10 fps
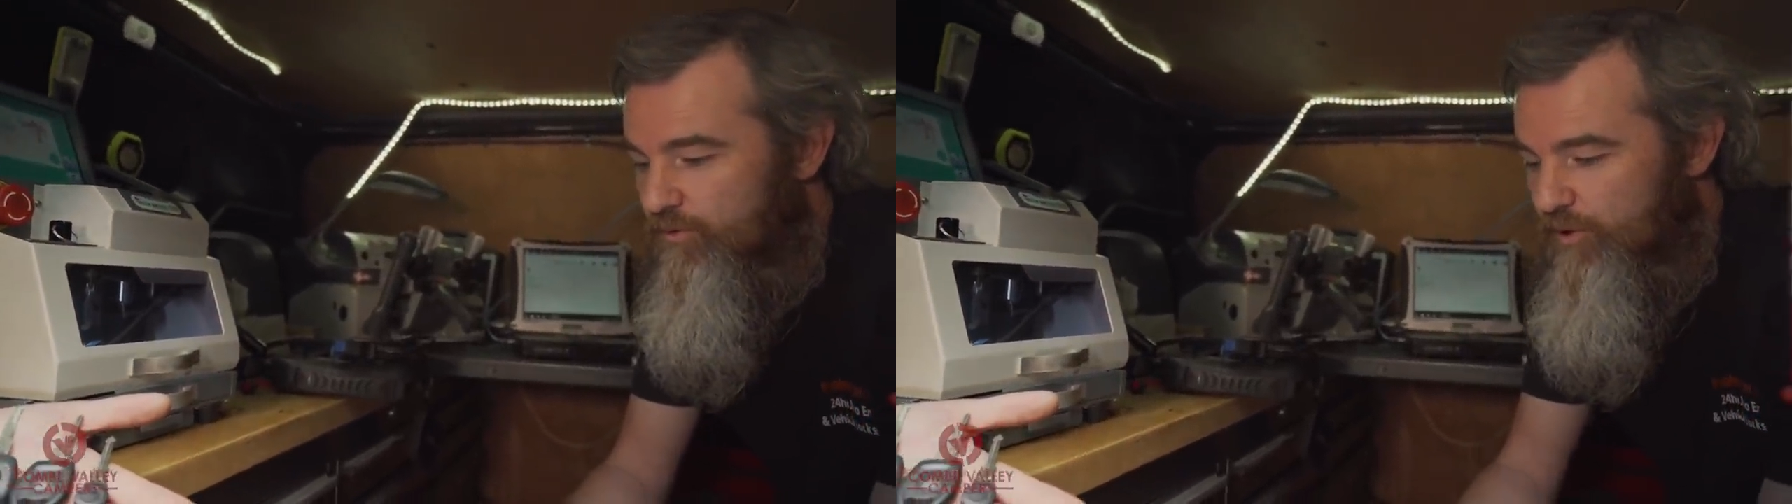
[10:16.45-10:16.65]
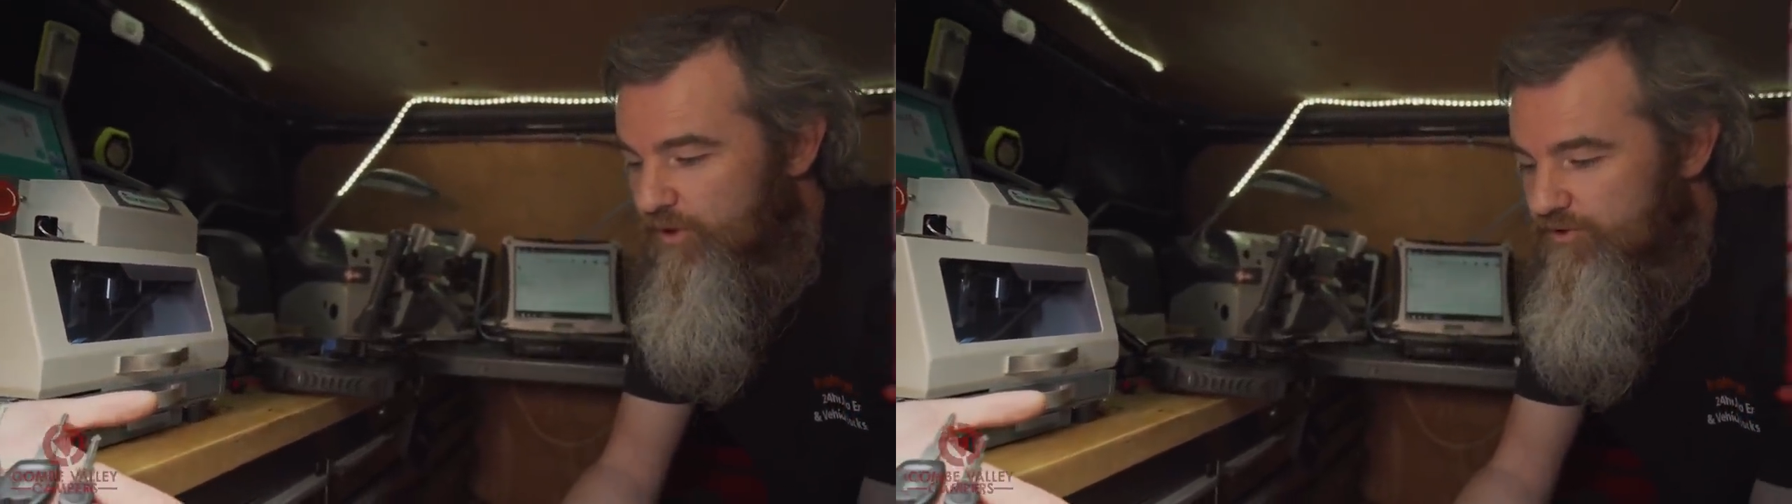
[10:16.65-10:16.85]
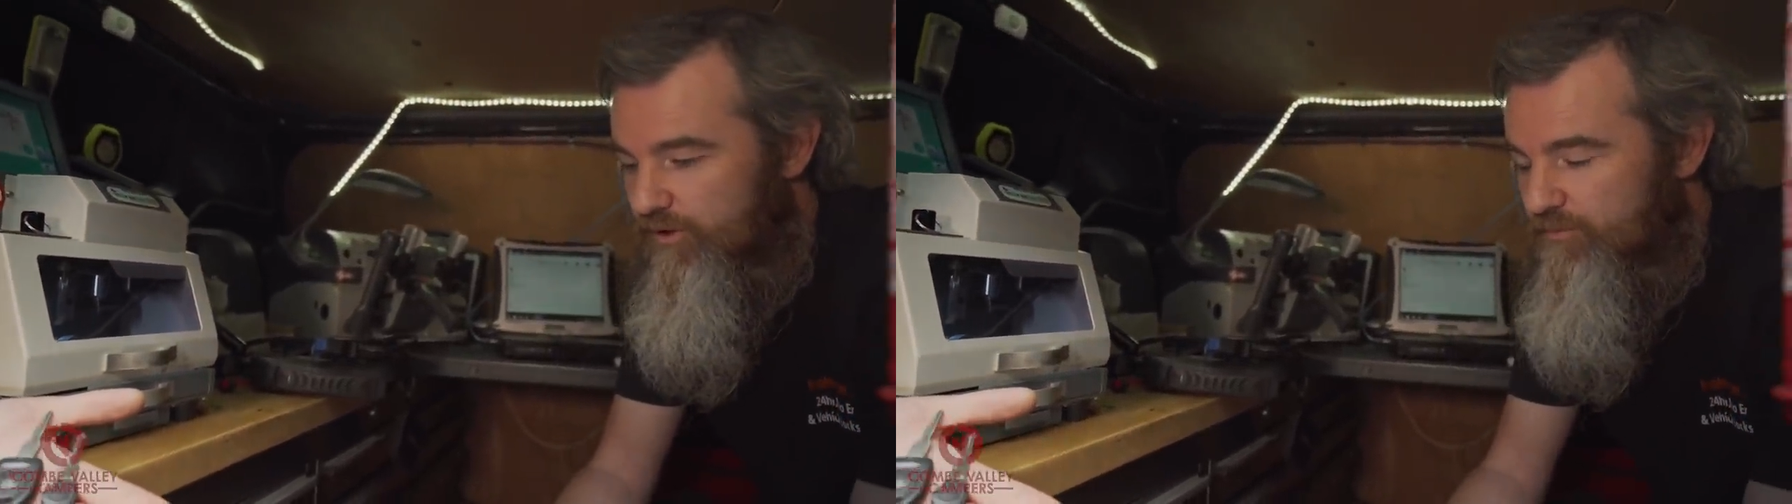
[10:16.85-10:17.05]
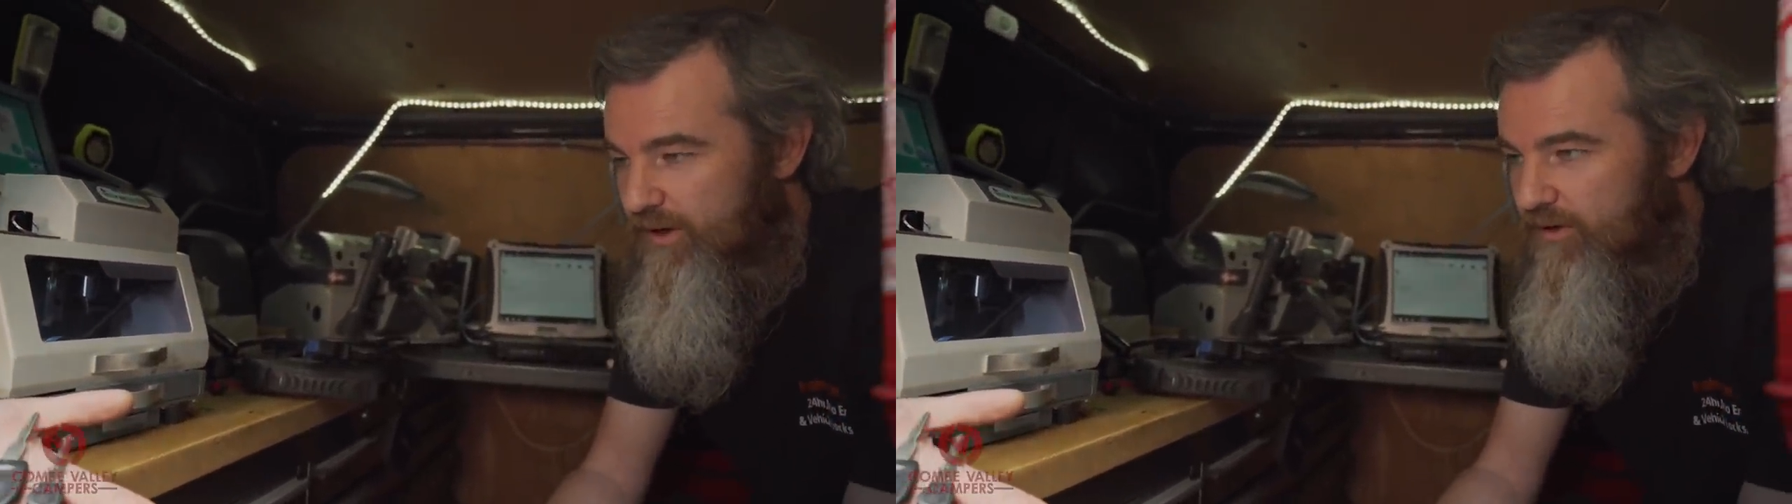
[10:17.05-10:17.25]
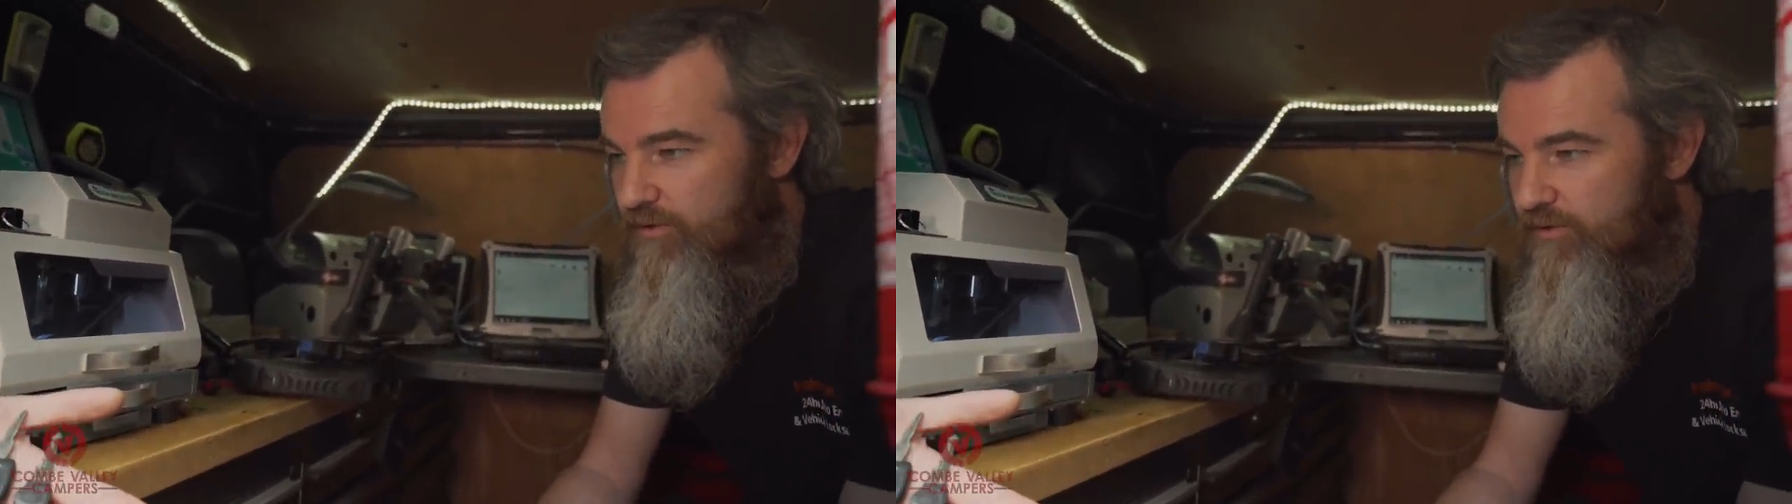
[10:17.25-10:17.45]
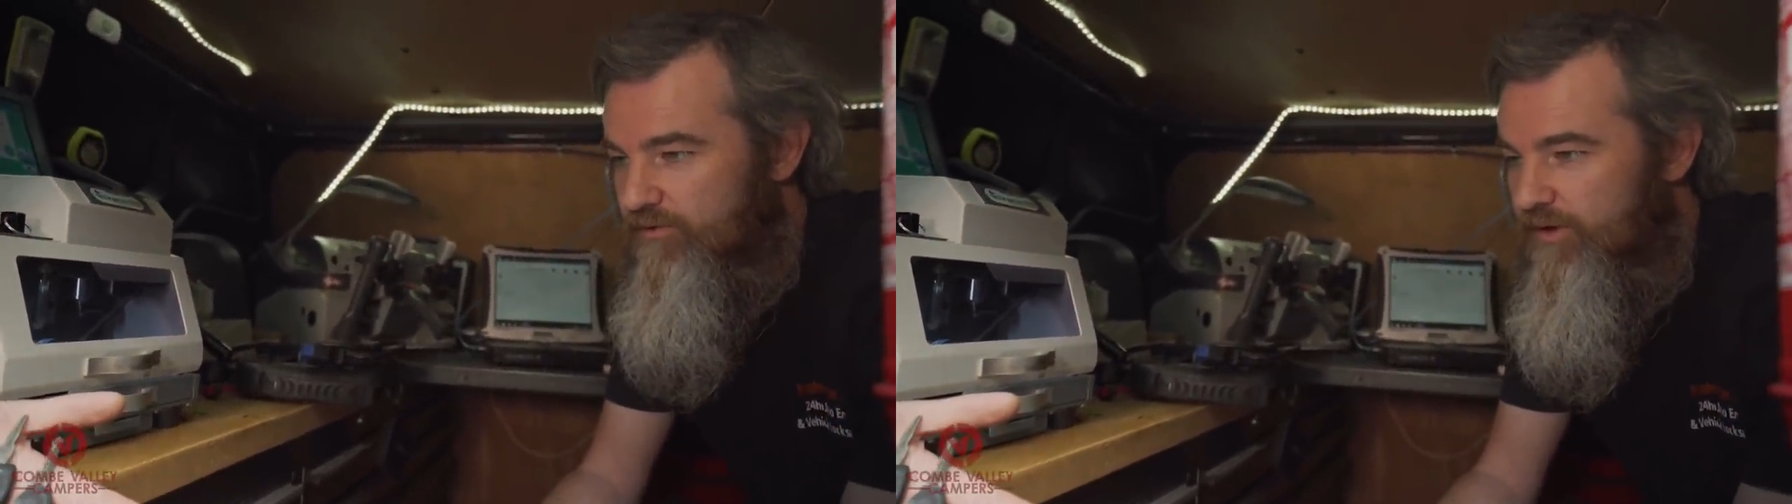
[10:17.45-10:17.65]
we'll put a jump pack on the